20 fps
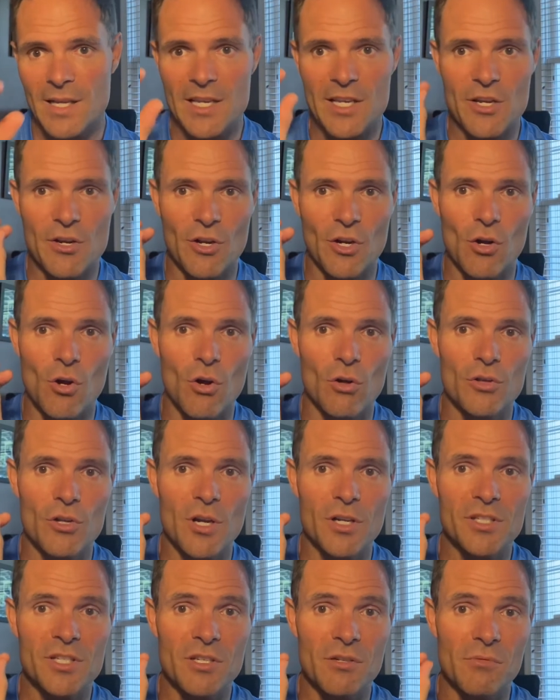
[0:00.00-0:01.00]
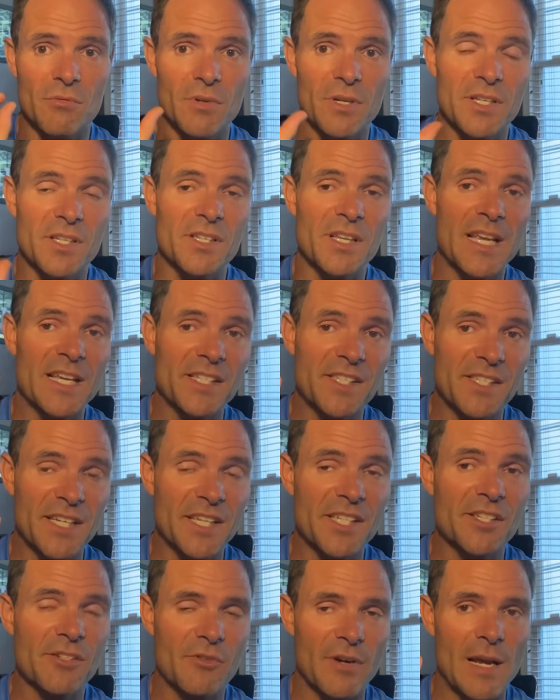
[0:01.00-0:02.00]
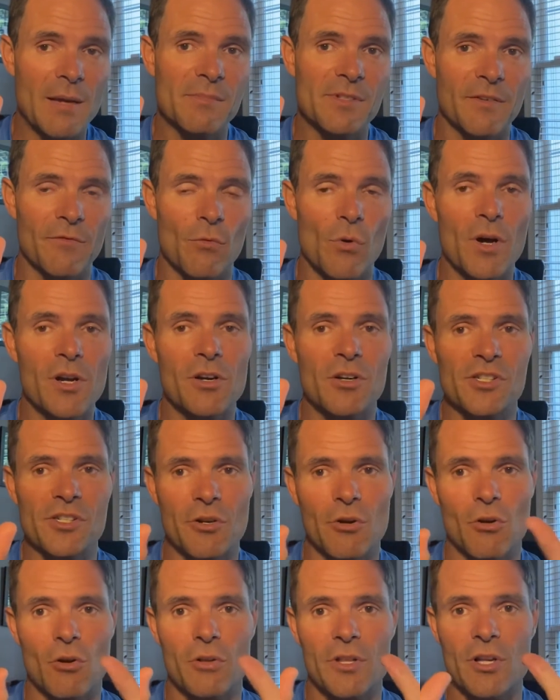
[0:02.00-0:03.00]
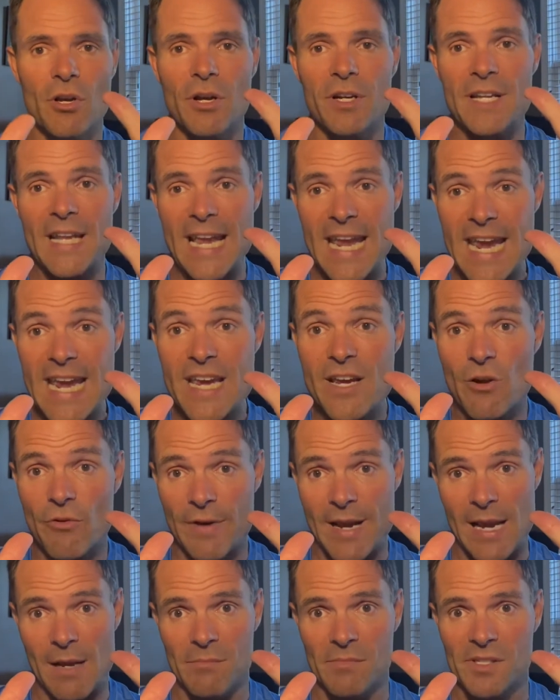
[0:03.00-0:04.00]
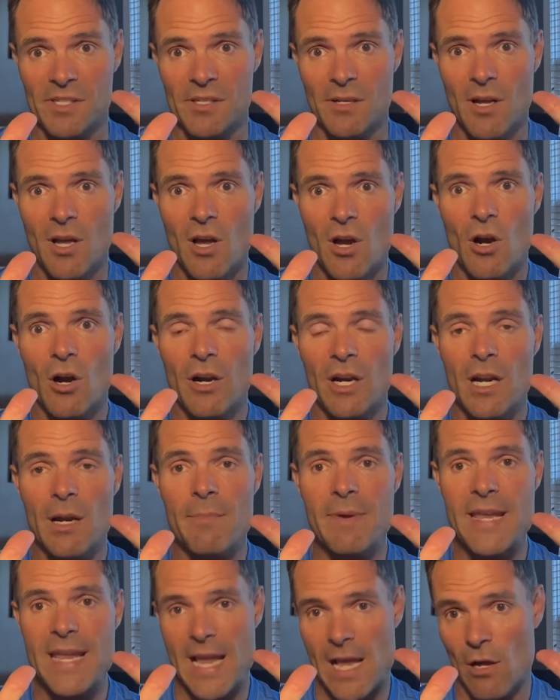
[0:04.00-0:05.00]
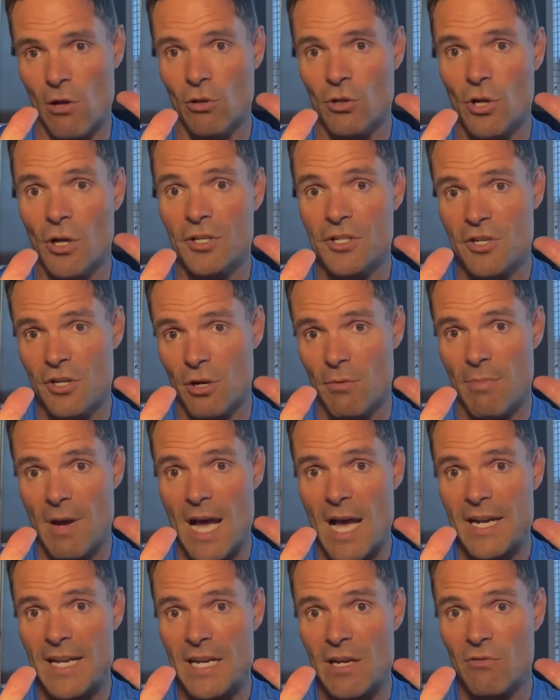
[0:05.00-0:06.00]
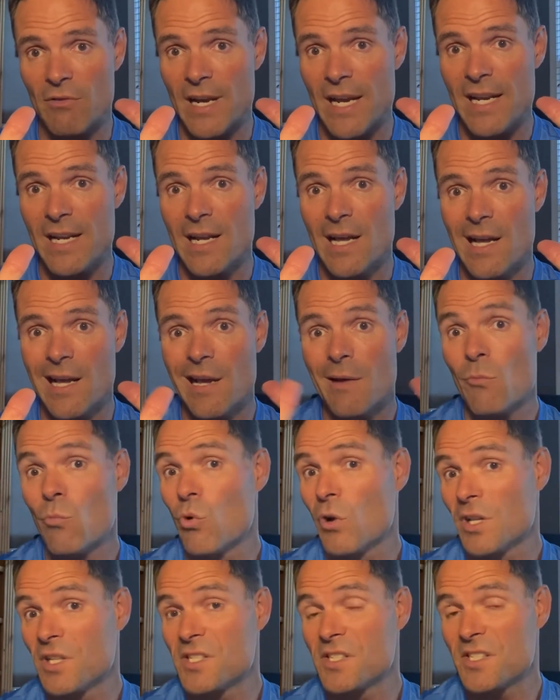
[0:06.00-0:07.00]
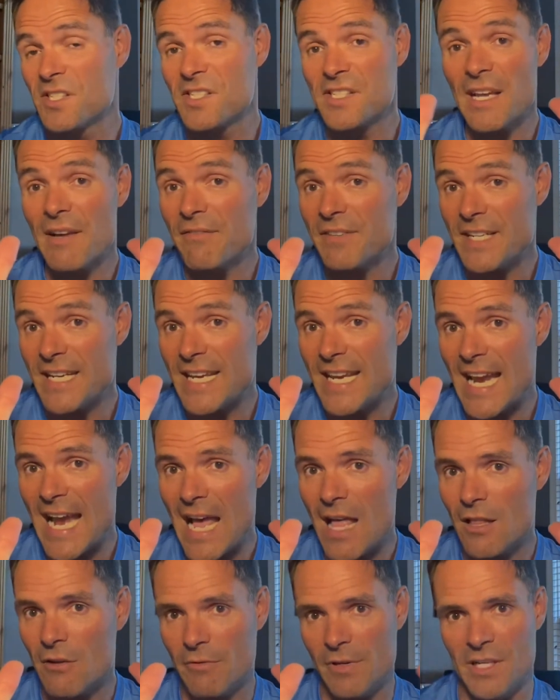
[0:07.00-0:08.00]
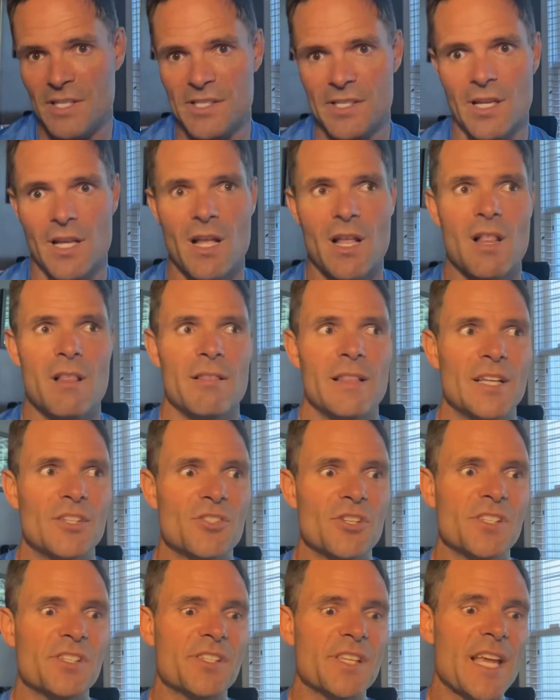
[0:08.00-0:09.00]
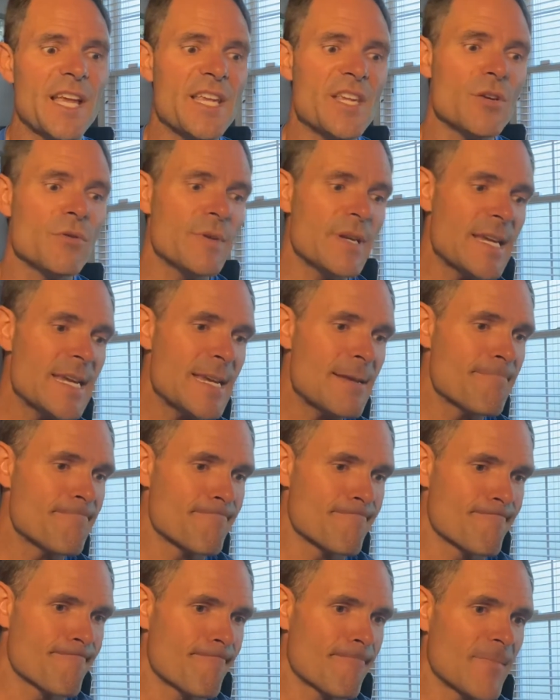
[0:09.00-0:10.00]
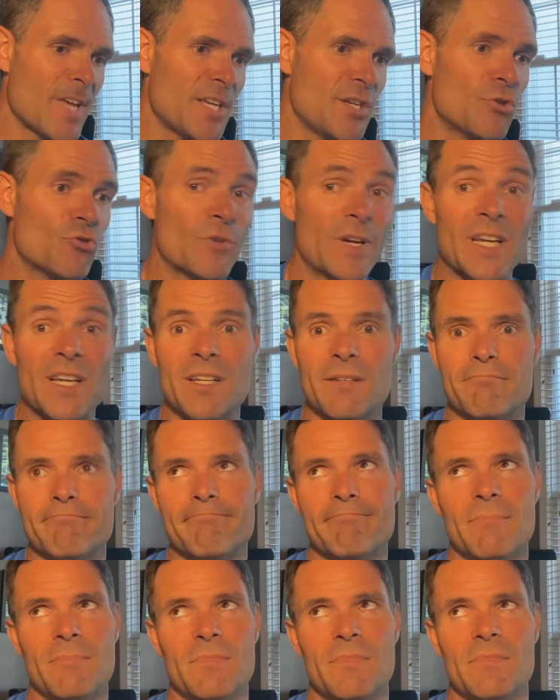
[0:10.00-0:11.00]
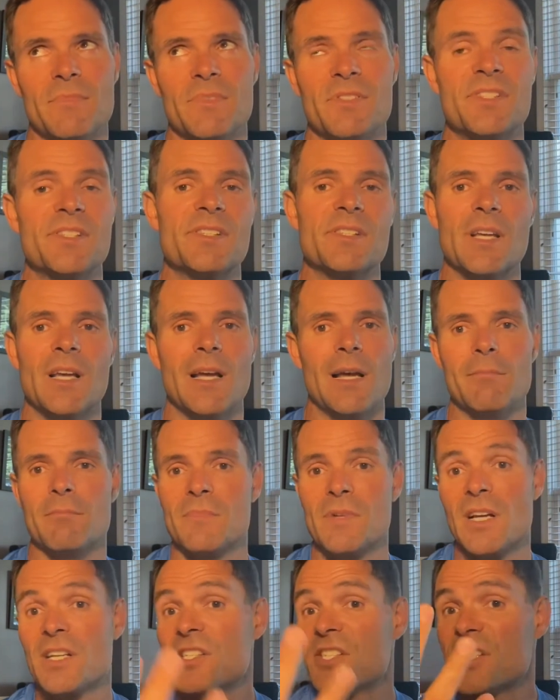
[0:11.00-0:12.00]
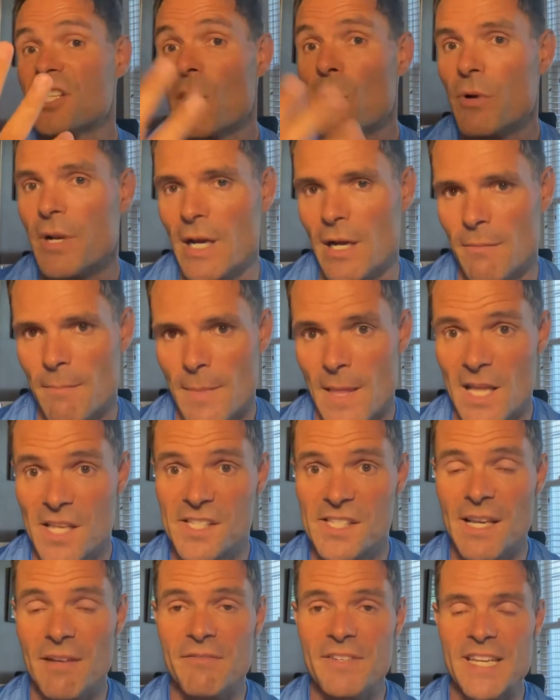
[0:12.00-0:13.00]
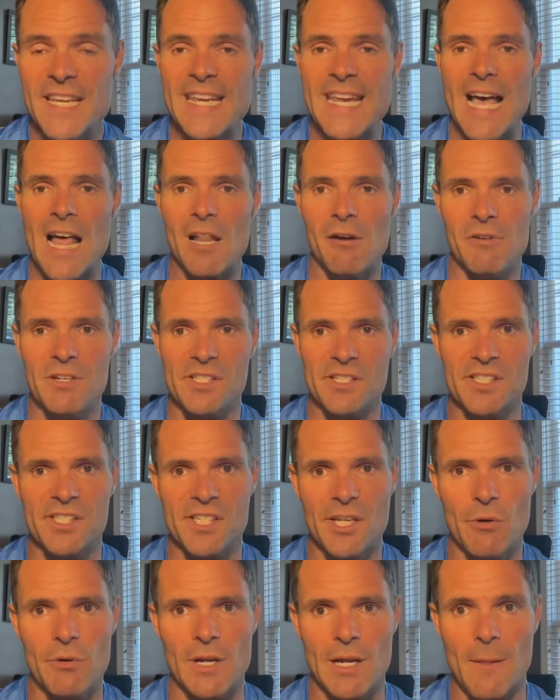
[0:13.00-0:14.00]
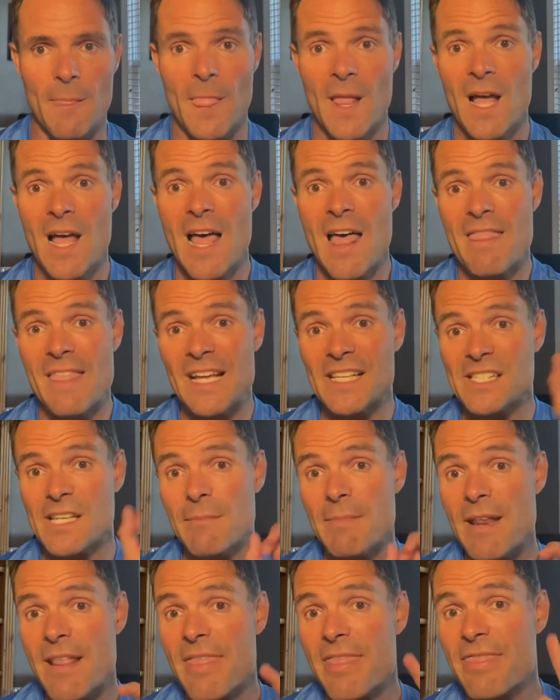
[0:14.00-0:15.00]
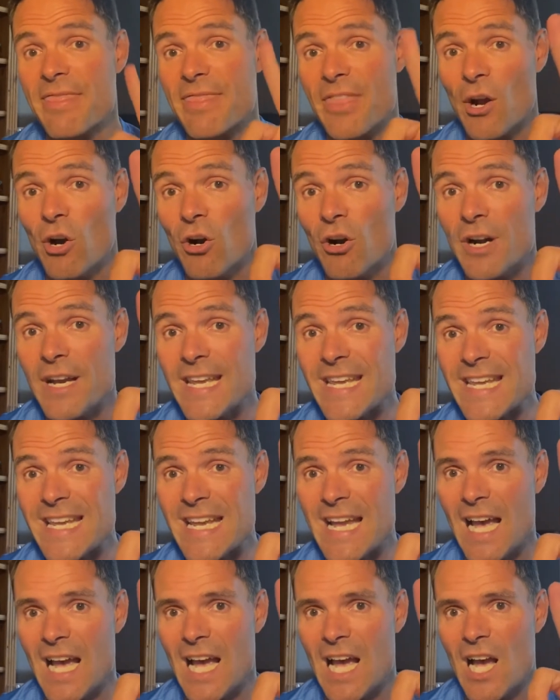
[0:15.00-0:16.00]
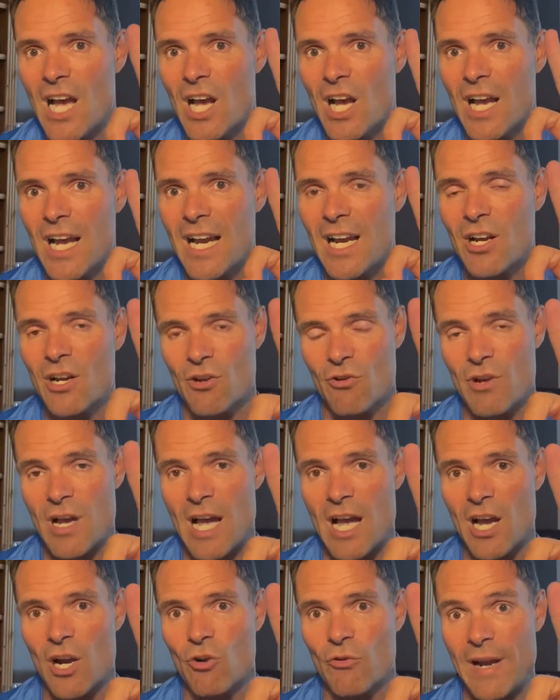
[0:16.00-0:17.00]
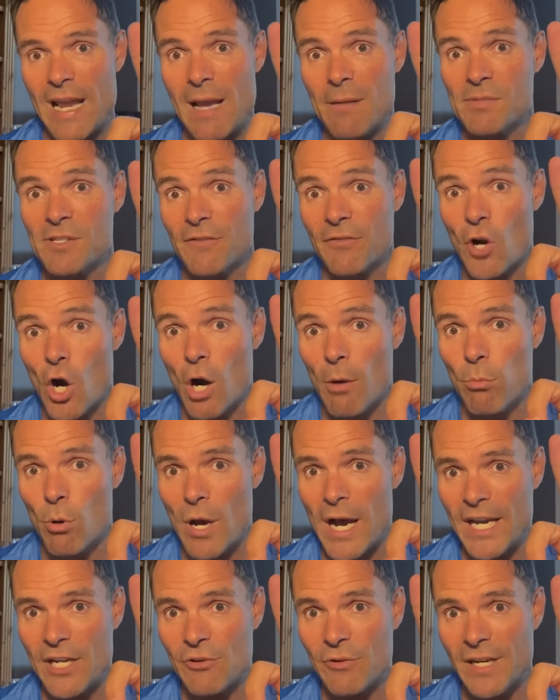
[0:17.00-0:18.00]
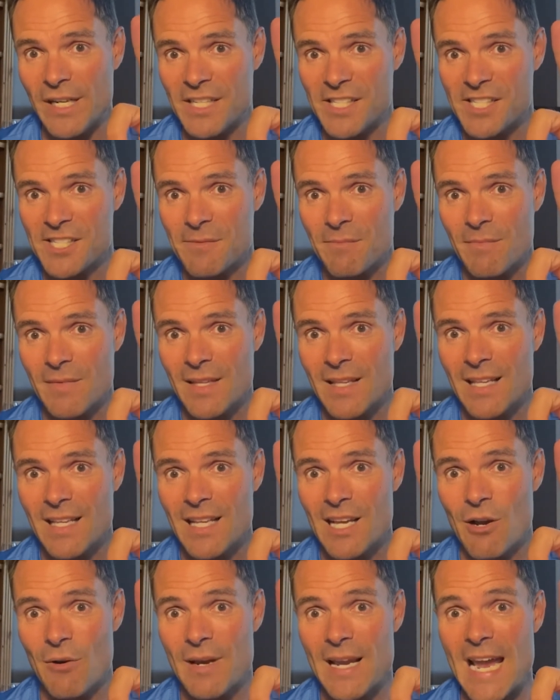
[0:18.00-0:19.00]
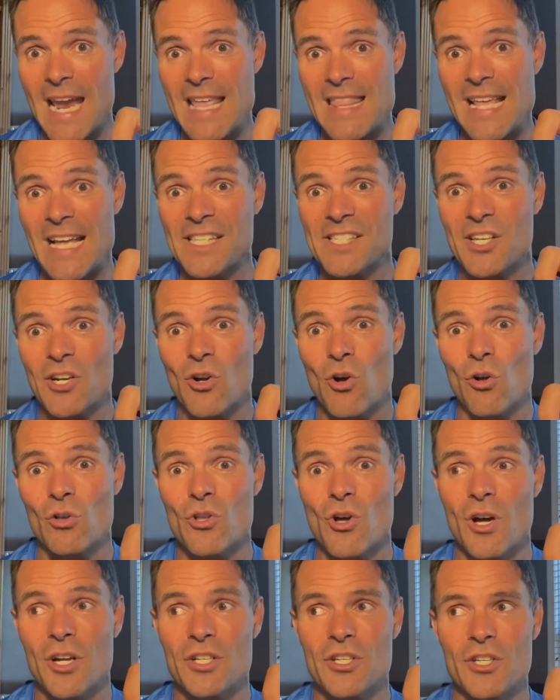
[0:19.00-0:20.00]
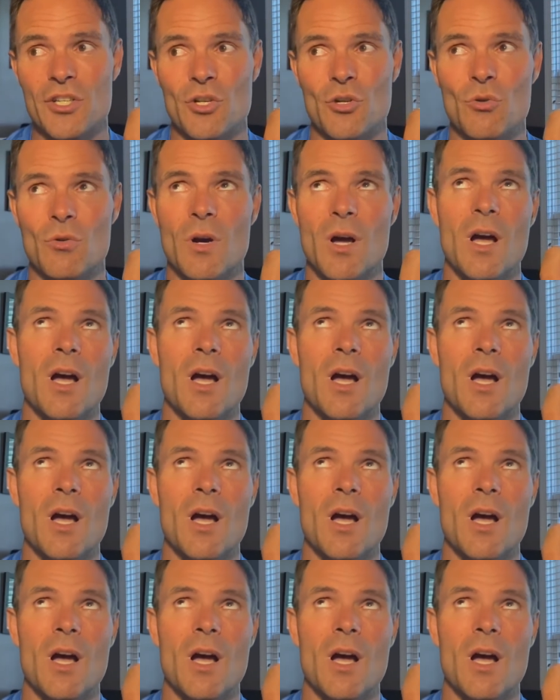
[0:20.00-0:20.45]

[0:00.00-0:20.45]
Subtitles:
You're going to hold on to 6 grams of water, so you're holding on to 8 grams are going to be held onto your body, right? Well, it's 70 calories. Let's just say you drink soda, 70 calories of soda. That's going to be 30 grams of carbohydrates, okay? And that's going to hold on to